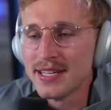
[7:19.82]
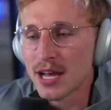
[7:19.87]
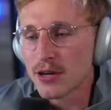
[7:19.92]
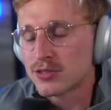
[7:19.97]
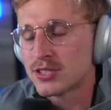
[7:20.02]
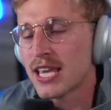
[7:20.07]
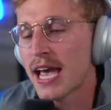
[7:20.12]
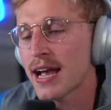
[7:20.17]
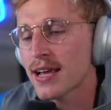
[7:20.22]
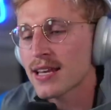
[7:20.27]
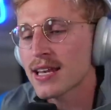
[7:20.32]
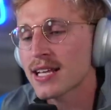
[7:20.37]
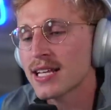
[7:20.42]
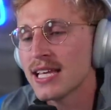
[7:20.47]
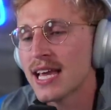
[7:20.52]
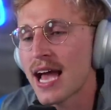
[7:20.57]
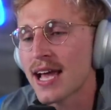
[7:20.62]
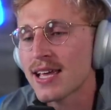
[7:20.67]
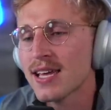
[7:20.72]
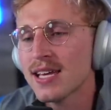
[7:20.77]
Now,
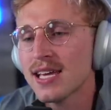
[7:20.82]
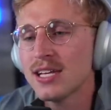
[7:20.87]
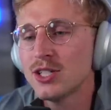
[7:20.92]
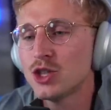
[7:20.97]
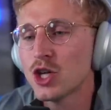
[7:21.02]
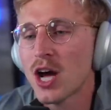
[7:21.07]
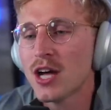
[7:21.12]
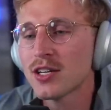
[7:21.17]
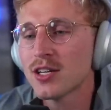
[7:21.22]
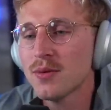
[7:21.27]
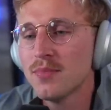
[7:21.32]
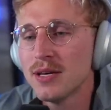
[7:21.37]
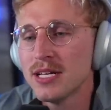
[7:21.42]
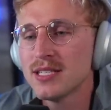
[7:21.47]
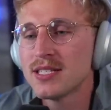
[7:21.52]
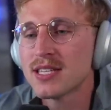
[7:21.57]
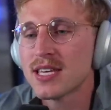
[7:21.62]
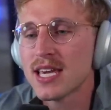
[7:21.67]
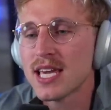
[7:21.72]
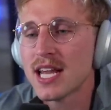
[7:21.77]
technically, I could get John
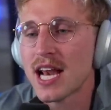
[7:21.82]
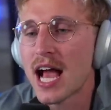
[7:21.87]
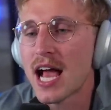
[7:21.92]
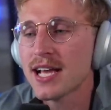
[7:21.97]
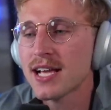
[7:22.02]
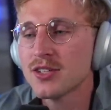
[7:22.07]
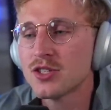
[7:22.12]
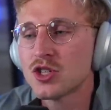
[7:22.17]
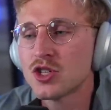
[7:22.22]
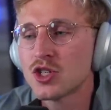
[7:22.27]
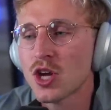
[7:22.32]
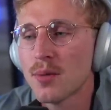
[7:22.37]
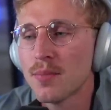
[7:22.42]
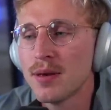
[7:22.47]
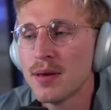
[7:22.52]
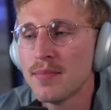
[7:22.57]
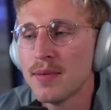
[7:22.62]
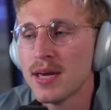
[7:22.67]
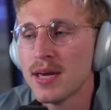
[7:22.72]
Cominsky Cominsky, and I could sub him